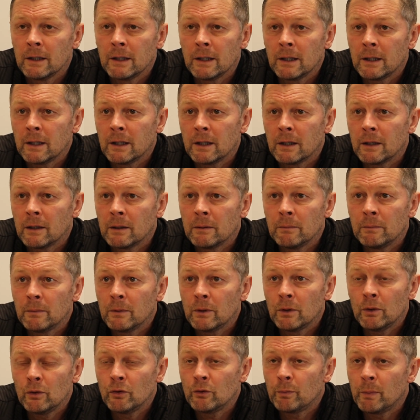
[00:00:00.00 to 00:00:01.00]

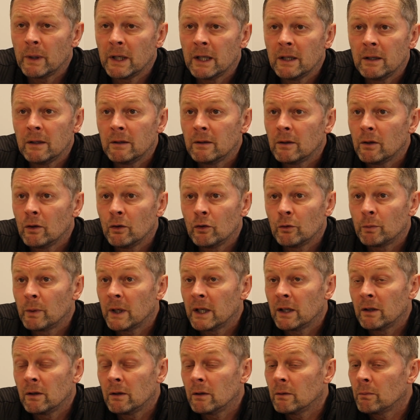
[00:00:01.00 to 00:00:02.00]
who's
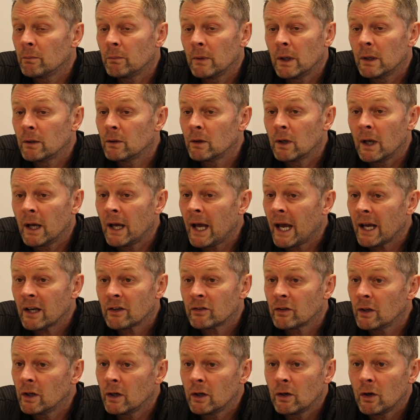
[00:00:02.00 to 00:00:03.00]
been
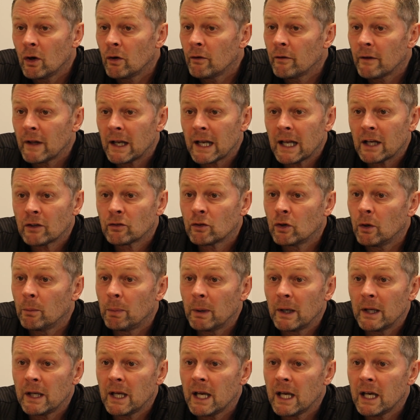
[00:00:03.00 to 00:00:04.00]
excellent over the last
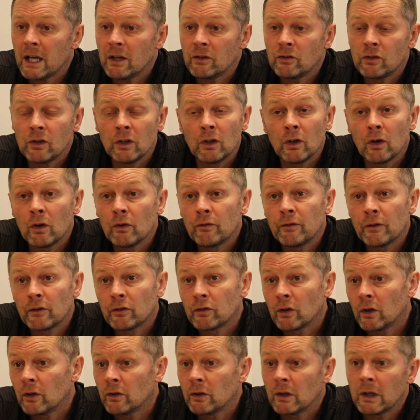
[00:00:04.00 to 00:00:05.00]
couple of years, you know, for
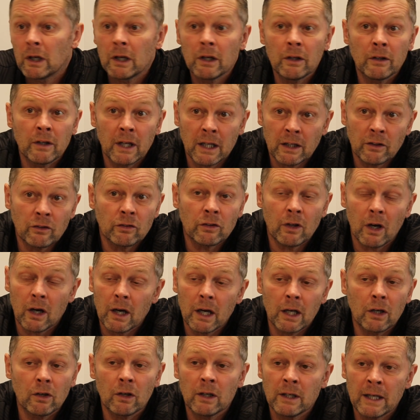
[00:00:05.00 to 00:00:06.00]
Sunderland, and
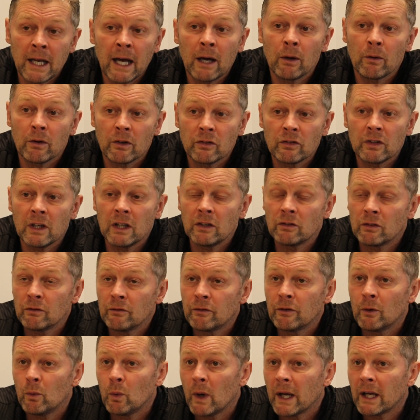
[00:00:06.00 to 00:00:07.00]
started now the
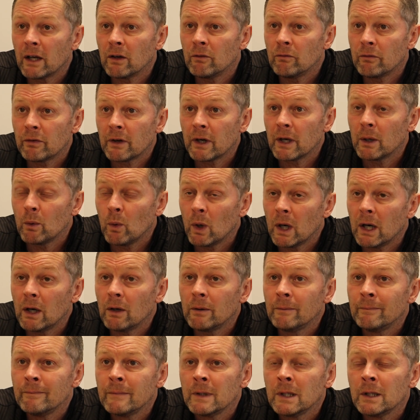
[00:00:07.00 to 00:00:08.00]
season for Wigan very
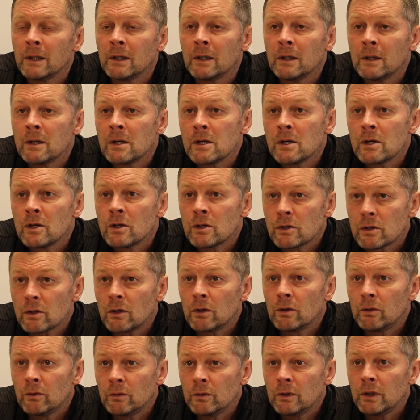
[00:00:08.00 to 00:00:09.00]
well.
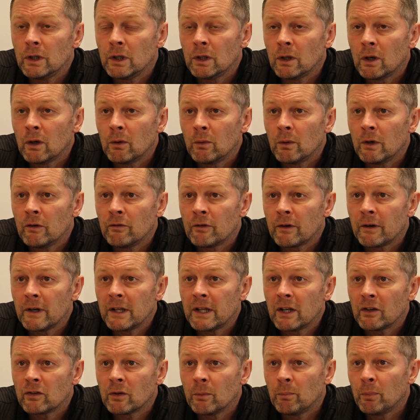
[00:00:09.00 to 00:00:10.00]
So, you know, we're very
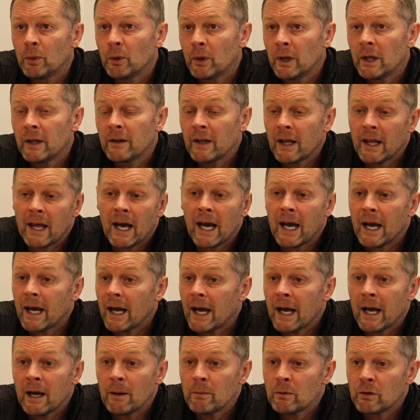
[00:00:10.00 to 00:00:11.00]
disappointed that
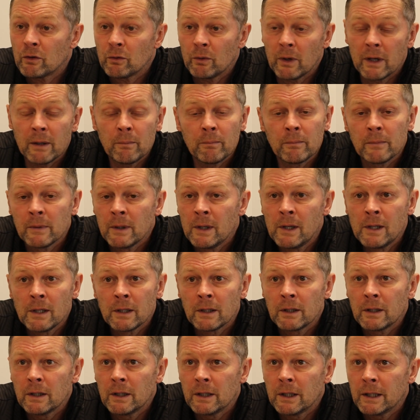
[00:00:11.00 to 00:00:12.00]
that happened to him.
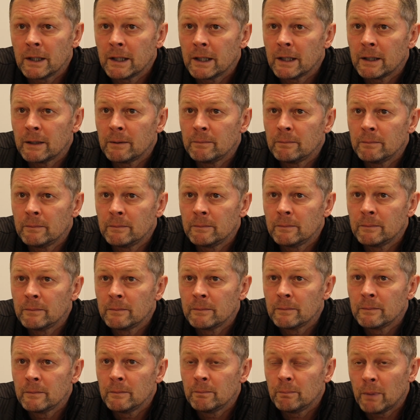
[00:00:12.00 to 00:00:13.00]

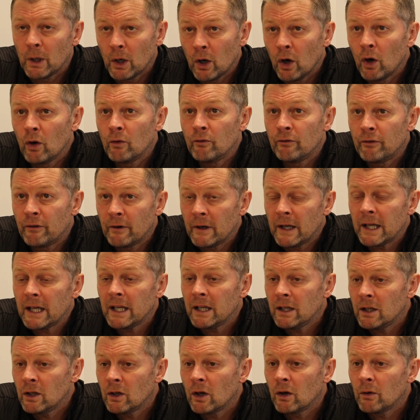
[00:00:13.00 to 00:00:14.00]
But hopefully,
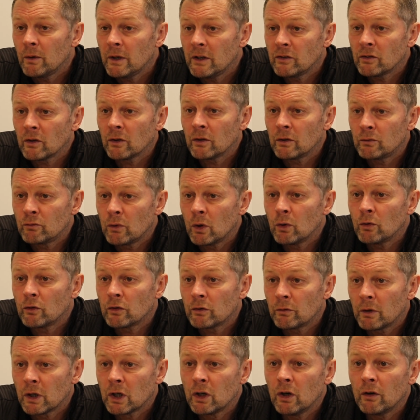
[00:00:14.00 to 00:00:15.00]
you know, he's on the road
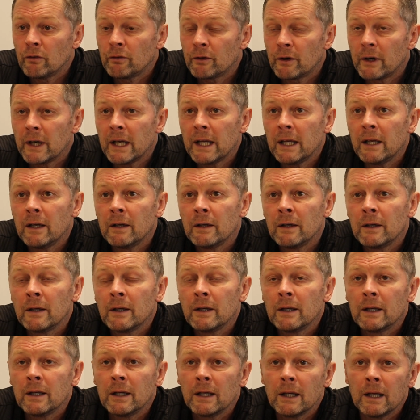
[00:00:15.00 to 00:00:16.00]
to recovery,
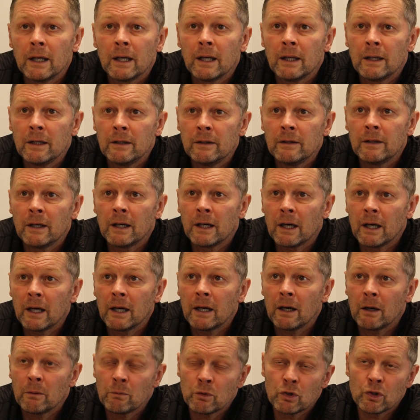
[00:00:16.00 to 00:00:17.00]
and
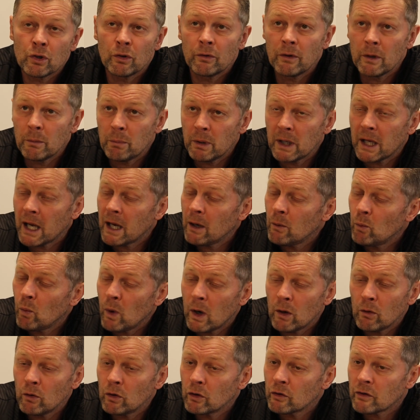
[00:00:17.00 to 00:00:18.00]
I'm sure he'll be getting
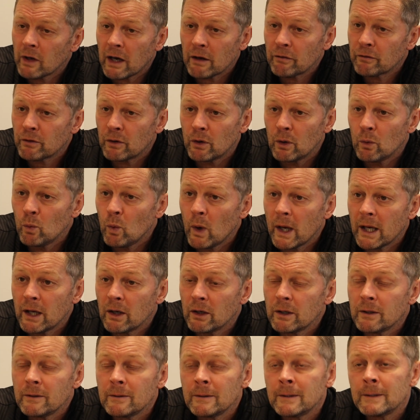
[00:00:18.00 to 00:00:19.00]
well looked after at
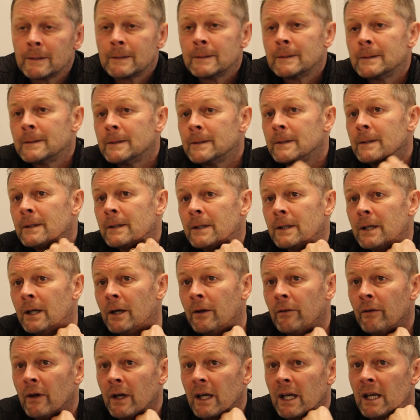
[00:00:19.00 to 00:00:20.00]
Wigan,
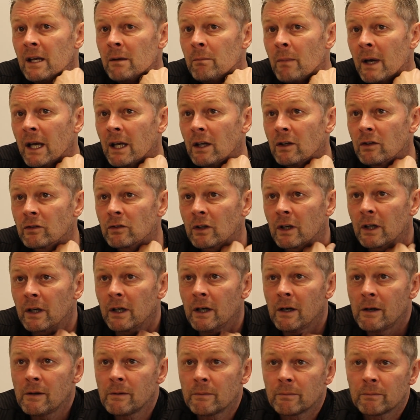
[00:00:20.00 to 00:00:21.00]
and that he makes
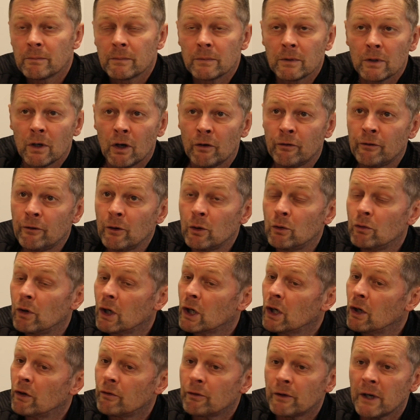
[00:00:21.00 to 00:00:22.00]
a full
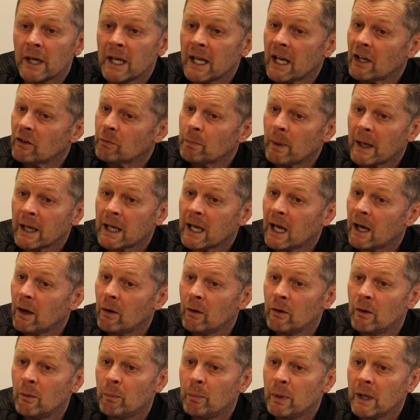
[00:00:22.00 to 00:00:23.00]
recovery and gets back
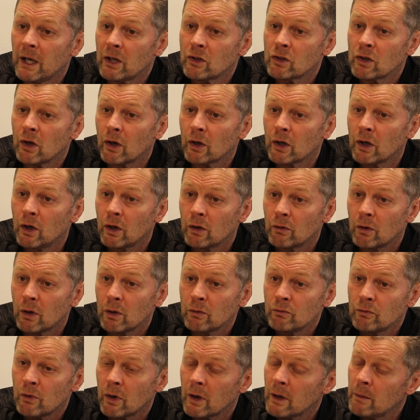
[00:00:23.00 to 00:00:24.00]
out on the pitch like our
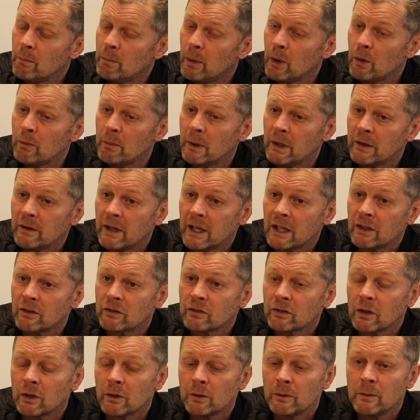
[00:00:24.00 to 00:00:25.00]
own Ryan Bowman did.
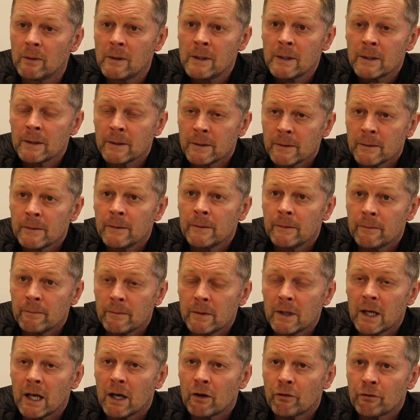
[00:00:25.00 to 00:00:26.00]
So,
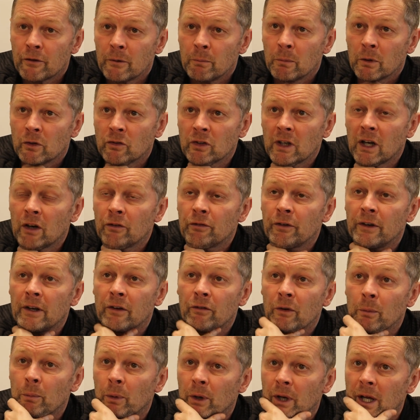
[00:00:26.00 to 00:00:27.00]
yeah, from myself and
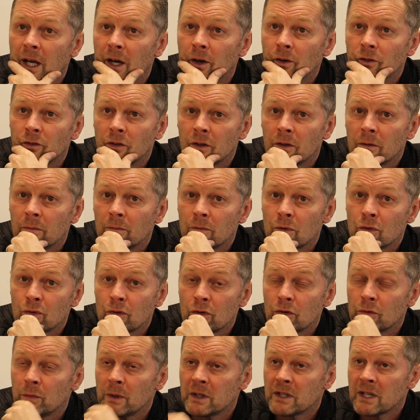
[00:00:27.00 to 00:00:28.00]
everybody else at
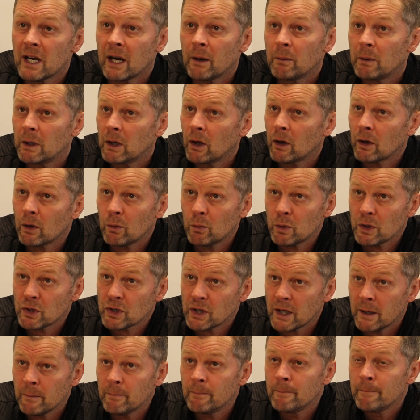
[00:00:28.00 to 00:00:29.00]
Shrewsbury Town, we'd like to
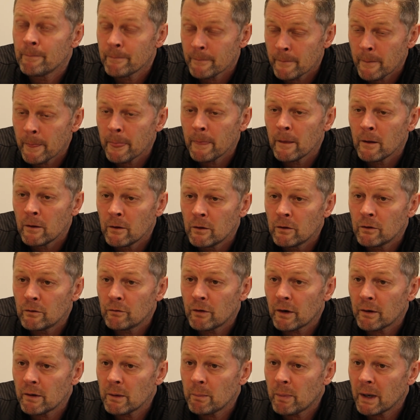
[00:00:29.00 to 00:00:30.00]
wish him the
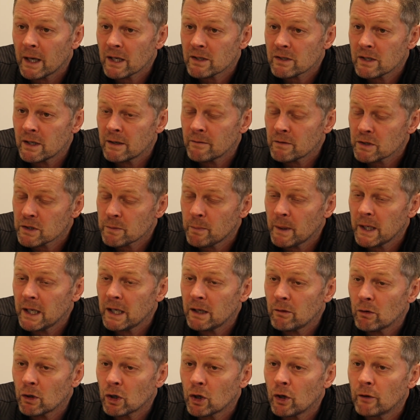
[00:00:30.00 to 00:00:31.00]
very best and have a
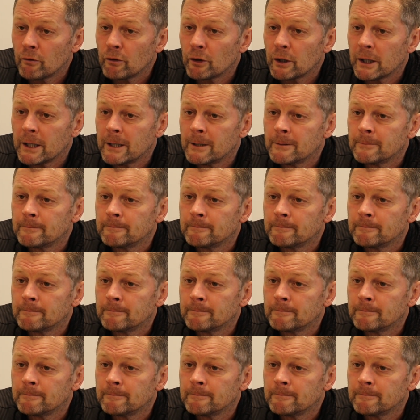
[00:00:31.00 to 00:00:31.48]
speedy recovery.